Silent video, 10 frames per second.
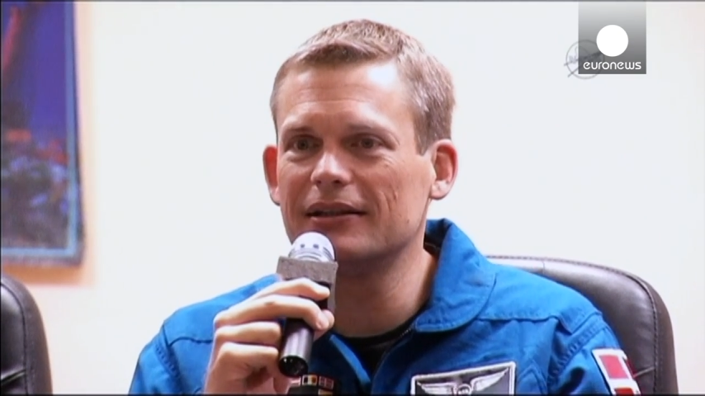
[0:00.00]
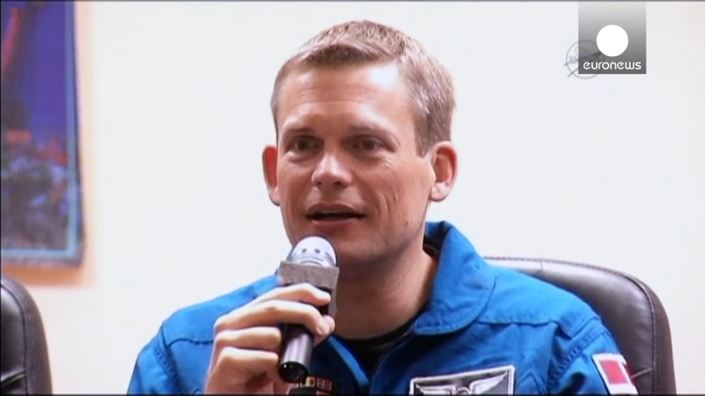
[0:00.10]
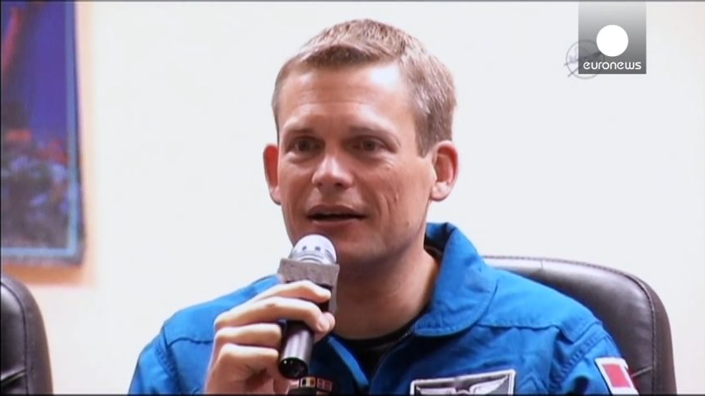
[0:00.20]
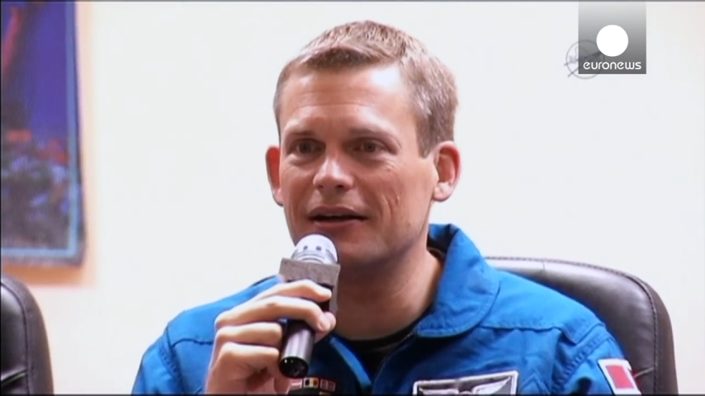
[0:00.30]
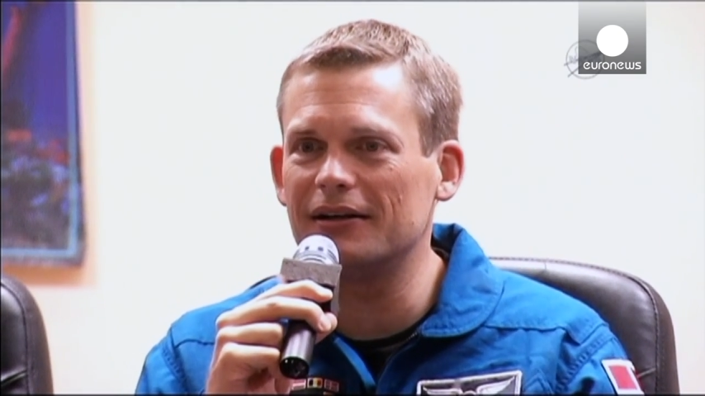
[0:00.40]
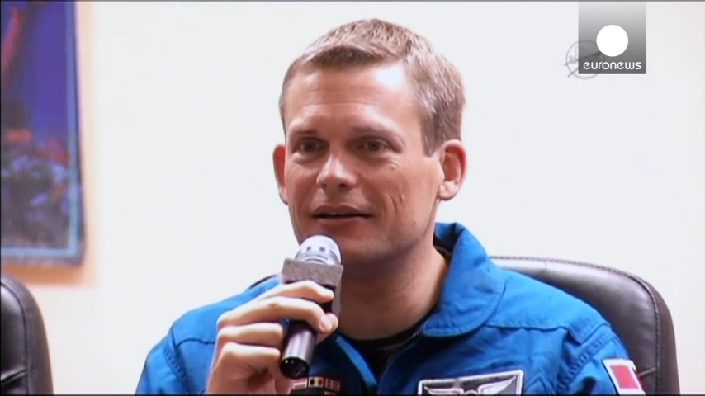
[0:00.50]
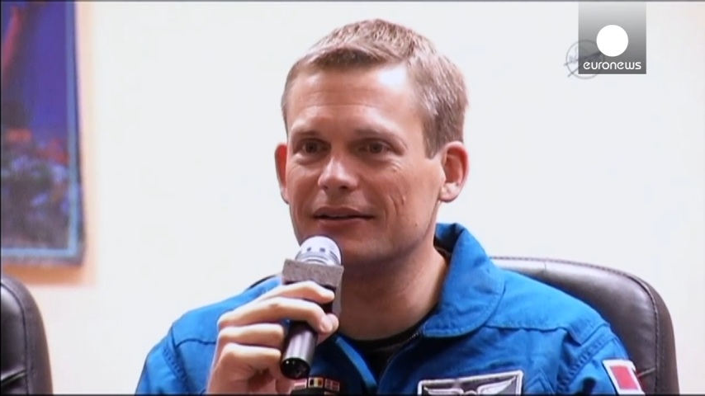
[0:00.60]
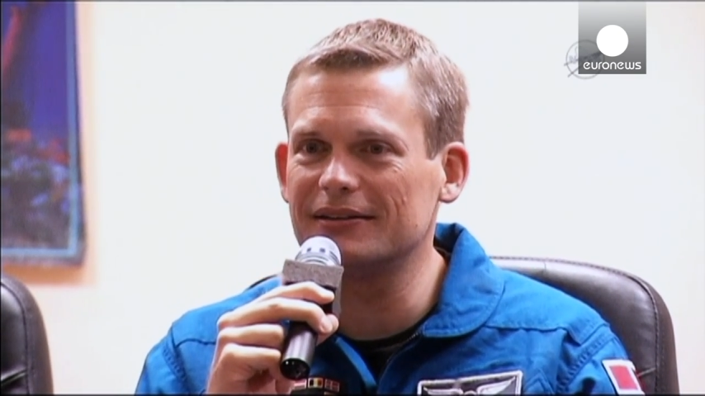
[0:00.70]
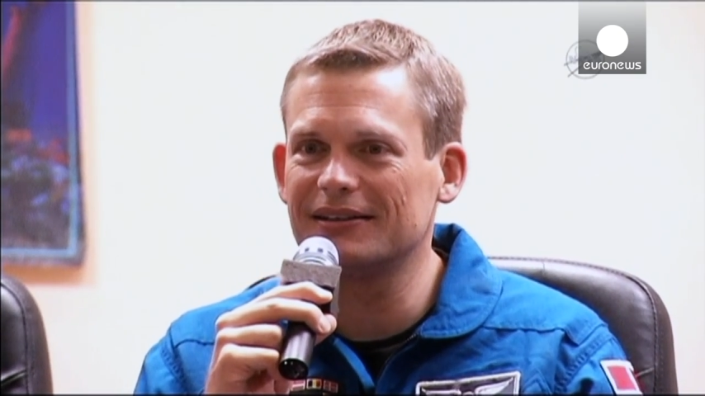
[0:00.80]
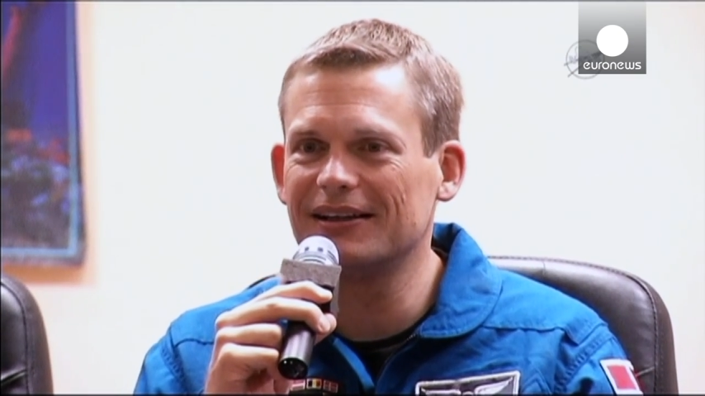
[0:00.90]
uh,
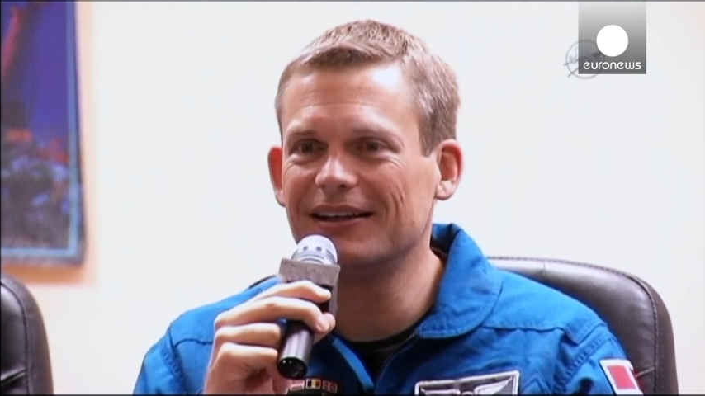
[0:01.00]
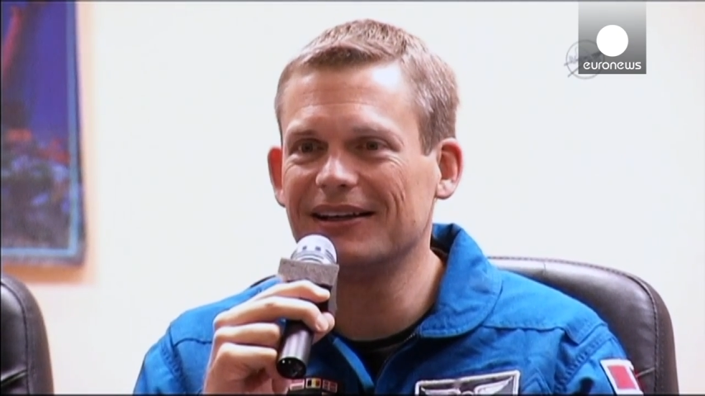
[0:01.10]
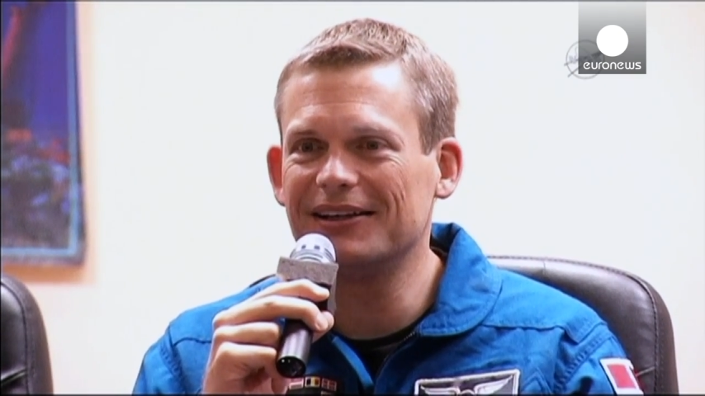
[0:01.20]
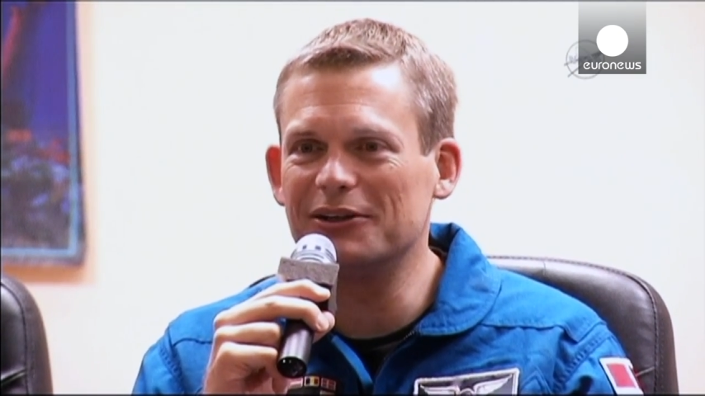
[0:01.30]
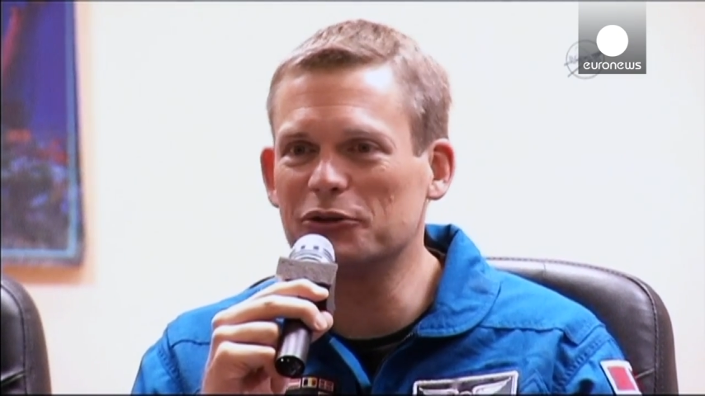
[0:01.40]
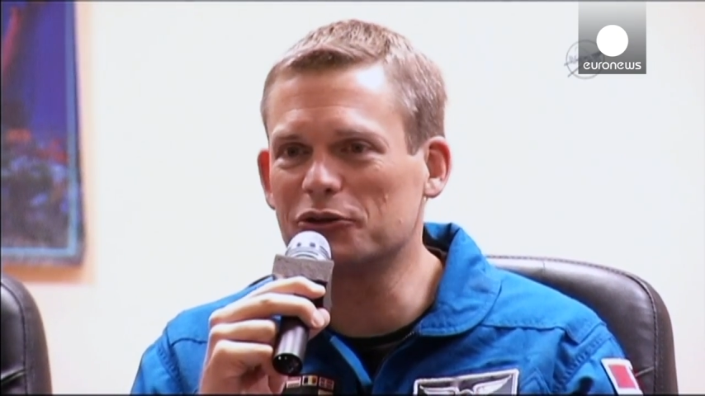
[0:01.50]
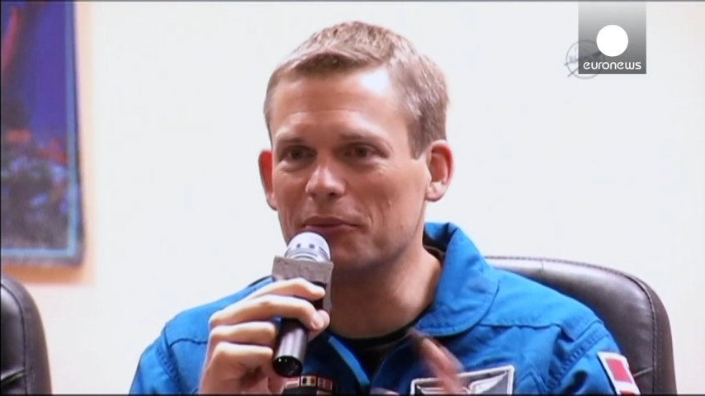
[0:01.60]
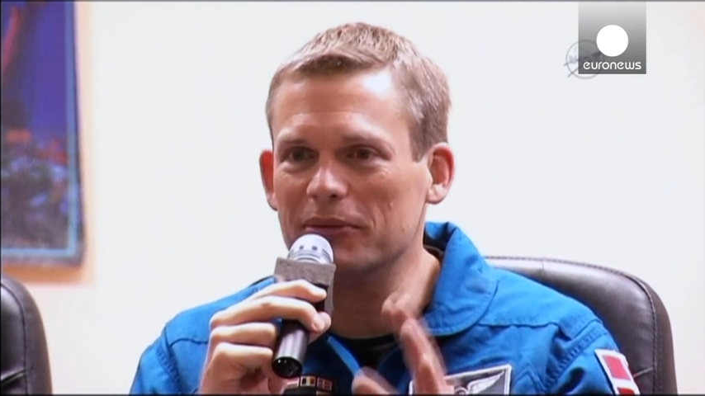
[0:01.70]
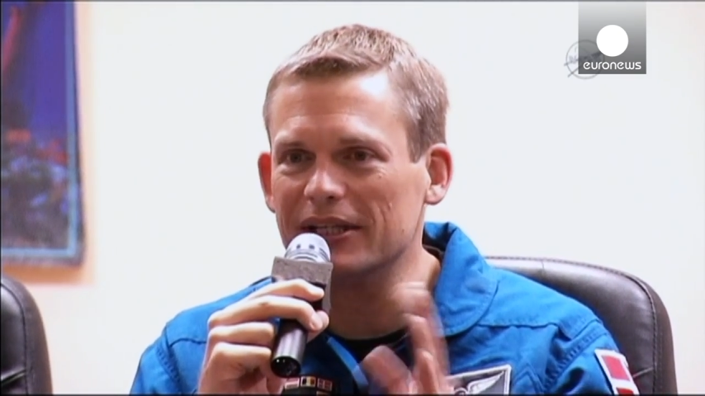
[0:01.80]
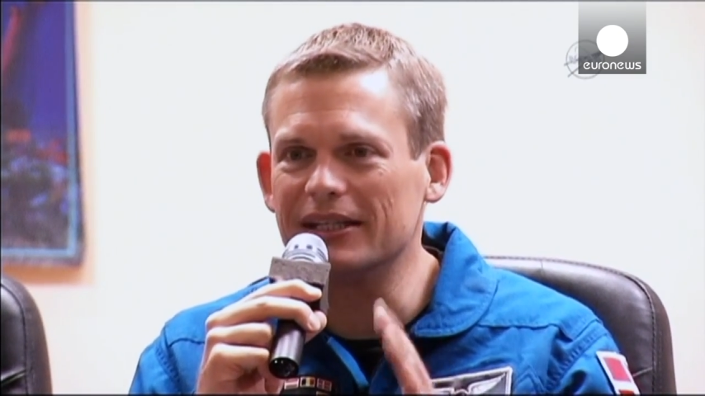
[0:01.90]
you know,
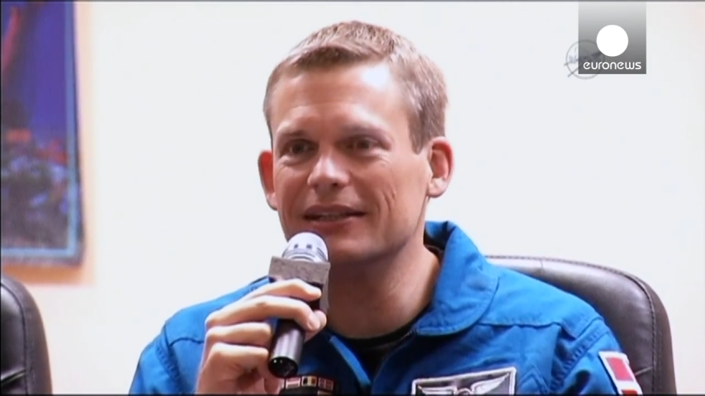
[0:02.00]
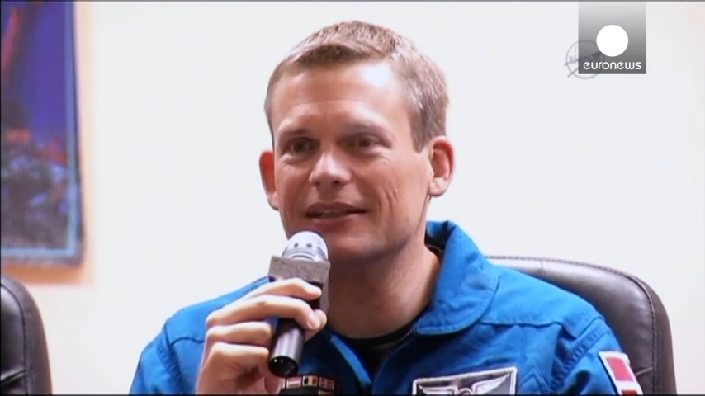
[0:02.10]
trembling